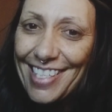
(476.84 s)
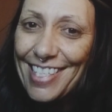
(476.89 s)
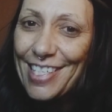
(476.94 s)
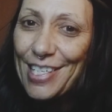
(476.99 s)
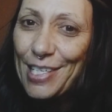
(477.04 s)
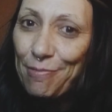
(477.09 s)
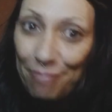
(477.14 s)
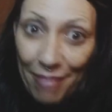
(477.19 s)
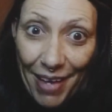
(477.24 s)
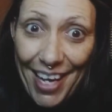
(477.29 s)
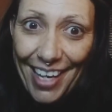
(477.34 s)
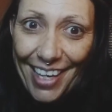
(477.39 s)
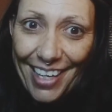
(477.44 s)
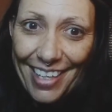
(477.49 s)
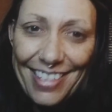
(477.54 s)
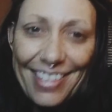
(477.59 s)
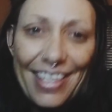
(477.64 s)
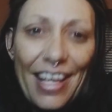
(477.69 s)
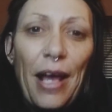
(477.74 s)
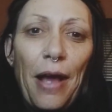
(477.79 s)

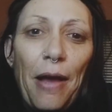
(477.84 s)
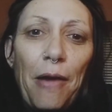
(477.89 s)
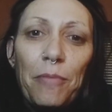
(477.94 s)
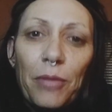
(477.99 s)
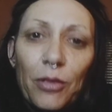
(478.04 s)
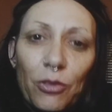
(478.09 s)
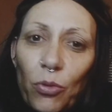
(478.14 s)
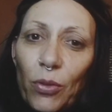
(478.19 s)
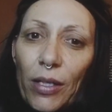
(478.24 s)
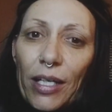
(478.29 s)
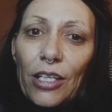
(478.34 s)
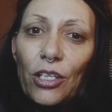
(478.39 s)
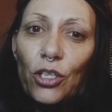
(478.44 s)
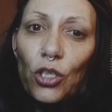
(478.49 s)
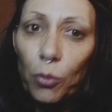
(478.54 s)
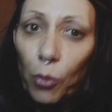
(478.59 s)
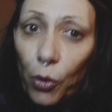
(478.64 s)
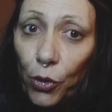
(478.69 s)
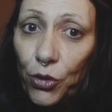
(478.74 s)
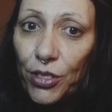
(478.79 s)
space between
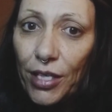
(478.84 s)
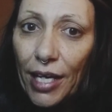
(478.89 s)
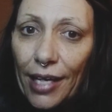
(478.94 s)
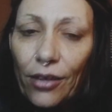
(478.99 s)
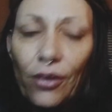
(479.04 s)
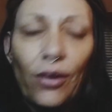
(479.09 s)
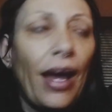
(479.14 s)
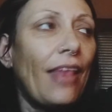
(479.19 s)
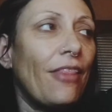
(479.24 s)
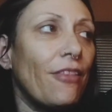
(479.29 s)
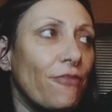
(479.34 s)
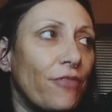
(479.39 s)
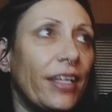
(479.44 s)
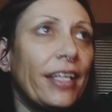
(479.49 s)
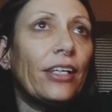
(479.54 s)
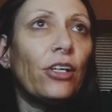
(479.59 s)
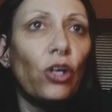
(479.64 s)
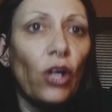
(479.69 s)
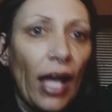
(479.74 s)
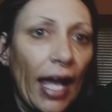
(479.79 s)
your motorcycle and the
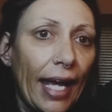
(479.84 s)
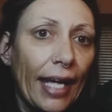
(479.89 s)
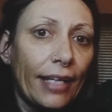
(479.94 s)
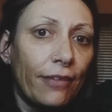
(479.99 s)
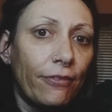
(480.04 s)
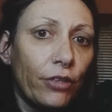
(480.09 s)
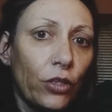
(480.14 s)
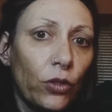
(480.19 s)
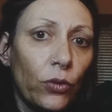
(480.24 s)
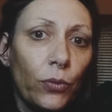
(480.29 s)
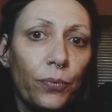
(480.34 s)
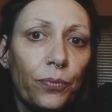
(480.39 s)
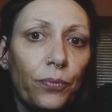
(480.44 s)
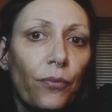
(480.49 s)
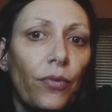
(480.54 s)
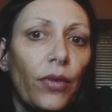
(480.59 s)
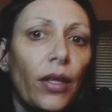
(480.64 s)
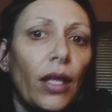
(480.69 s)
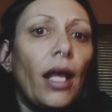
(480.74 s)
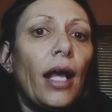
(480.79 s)
vehicle ahead of you
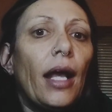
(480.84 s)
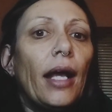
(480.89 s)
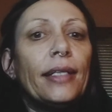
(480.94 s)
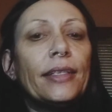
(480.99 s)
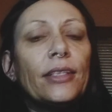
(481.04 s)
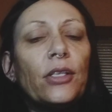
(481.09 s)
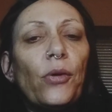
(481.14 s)
is